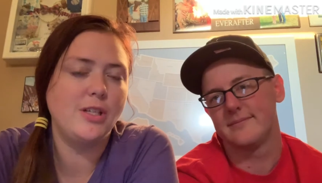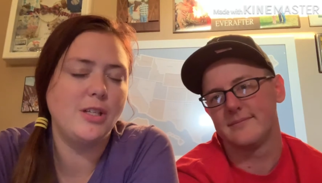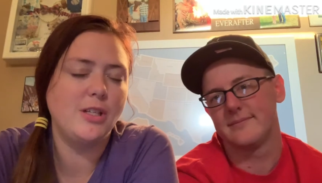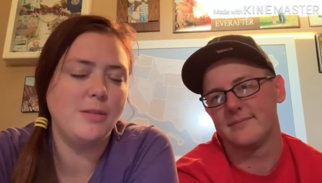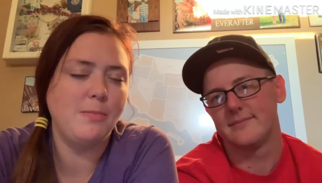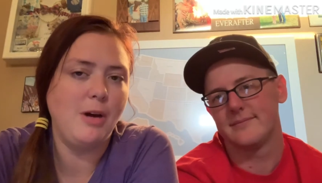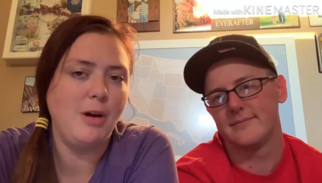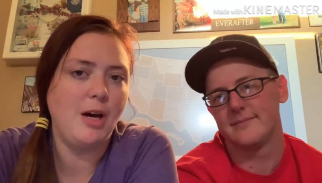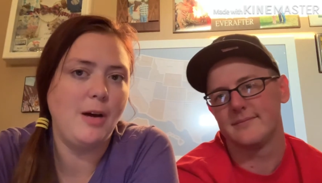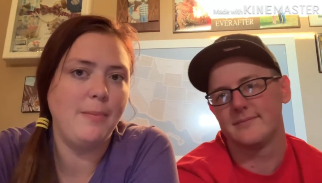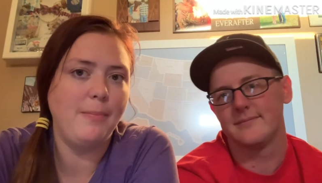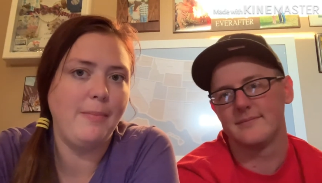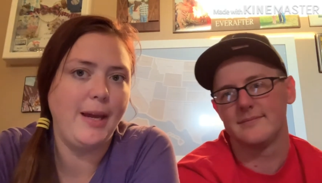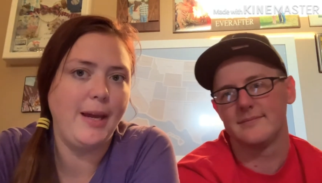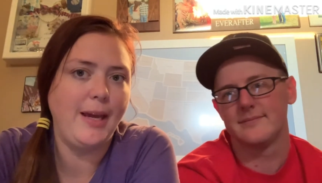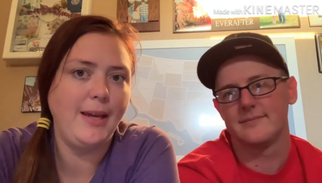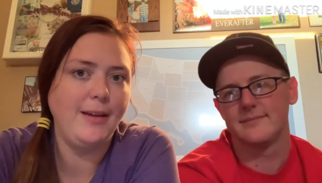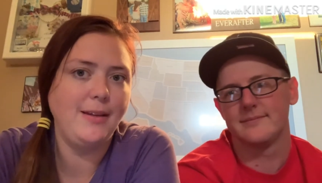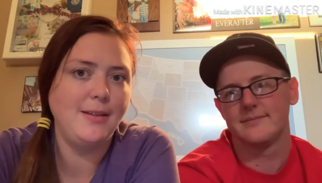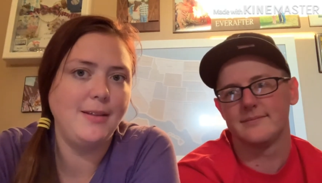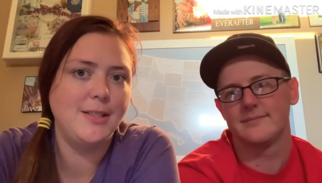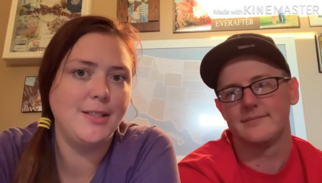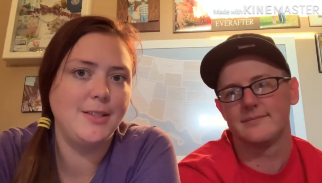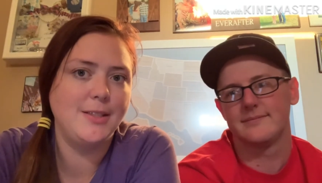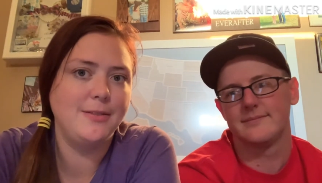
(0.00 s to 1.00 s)
Speaker 1: his mom
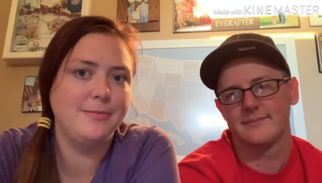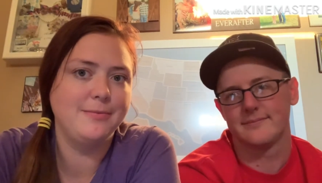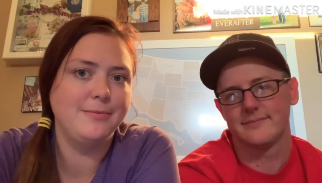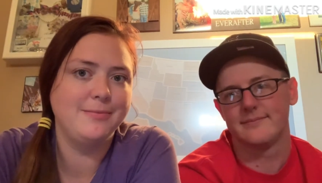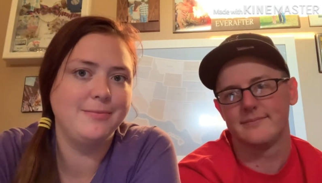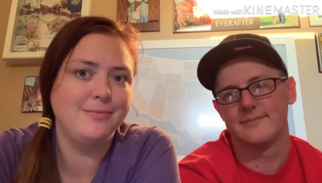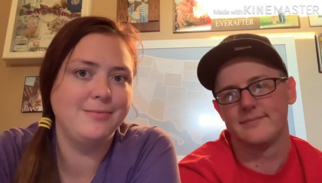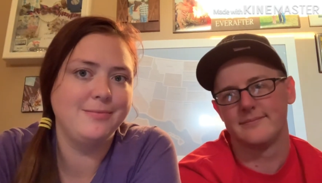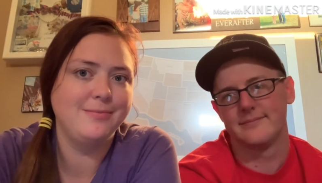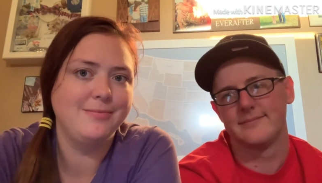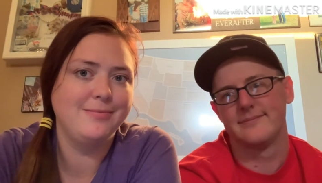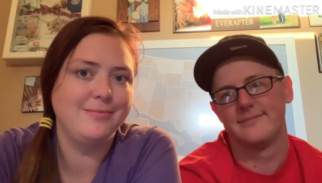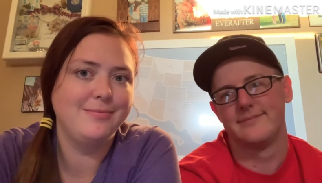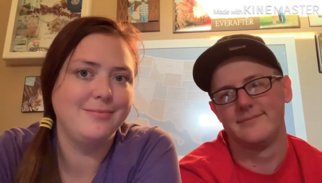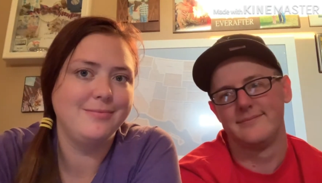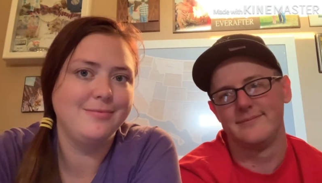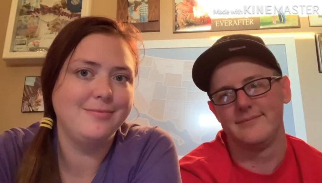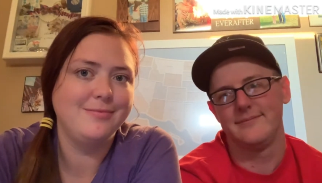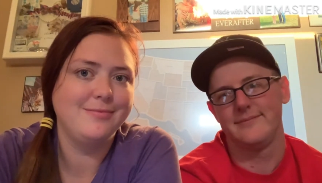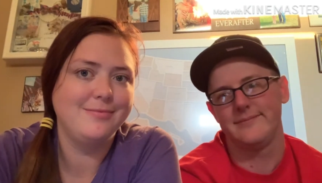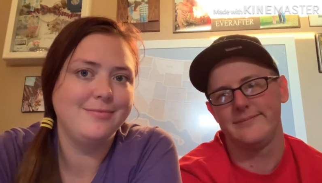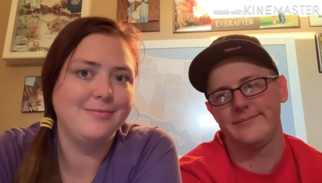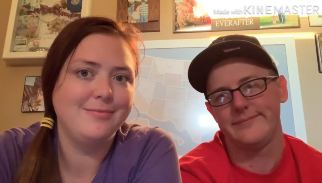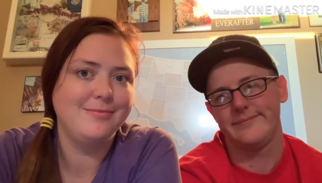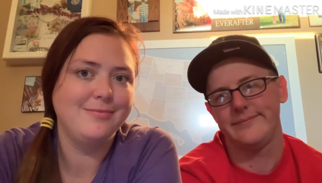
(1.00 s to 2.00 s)
makes.
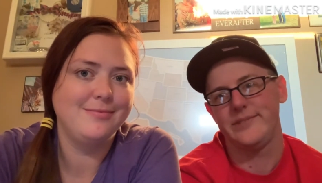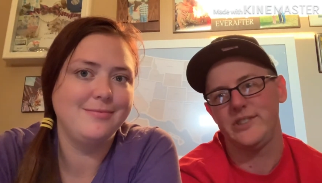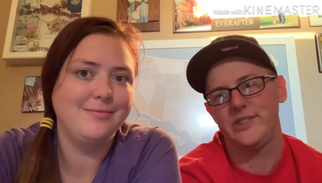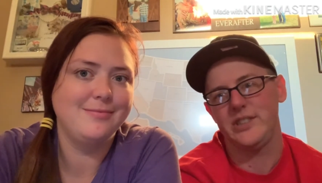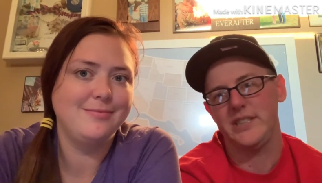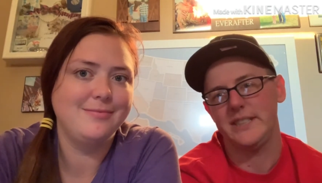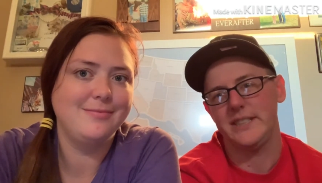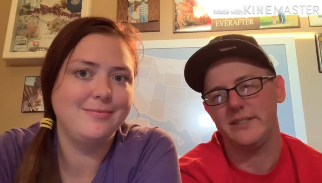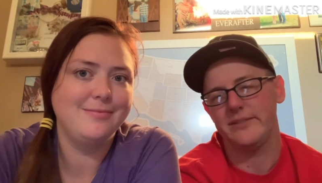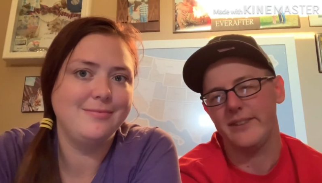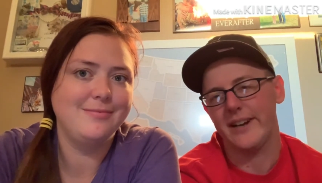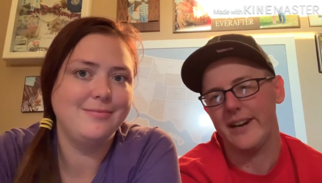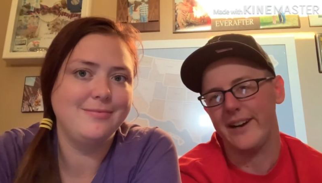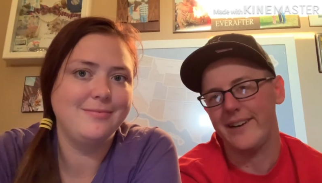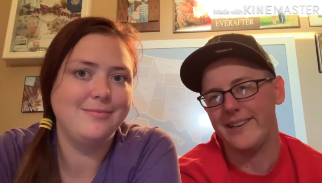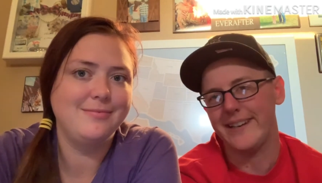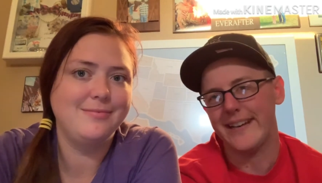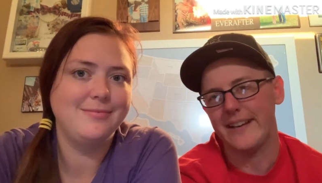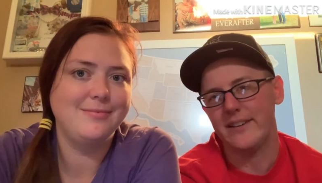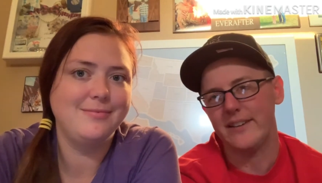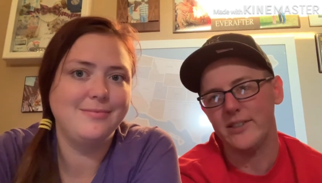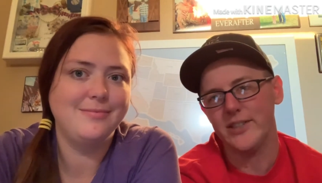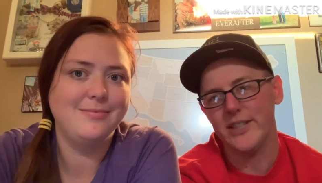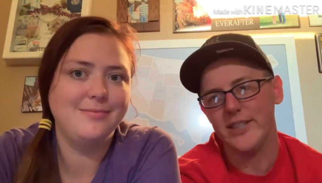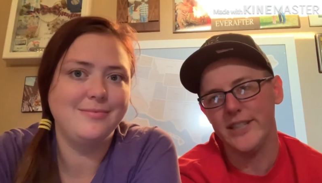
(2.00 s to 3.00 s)
Speaker 2: She's very
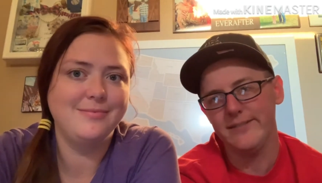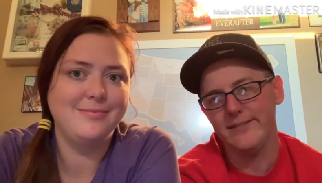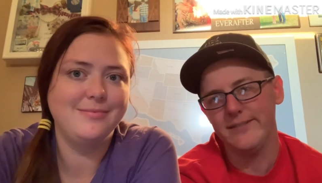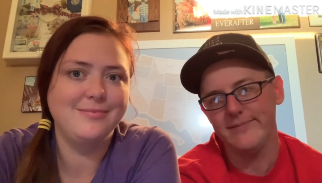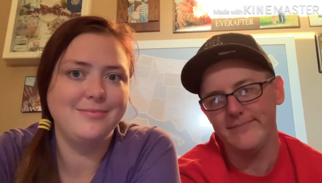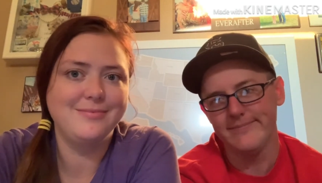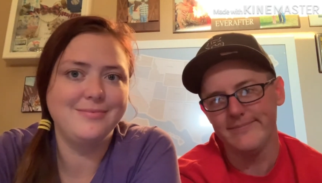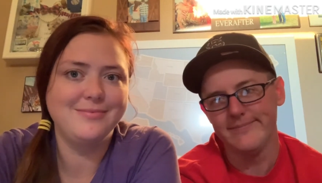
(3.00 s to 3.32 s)
talented.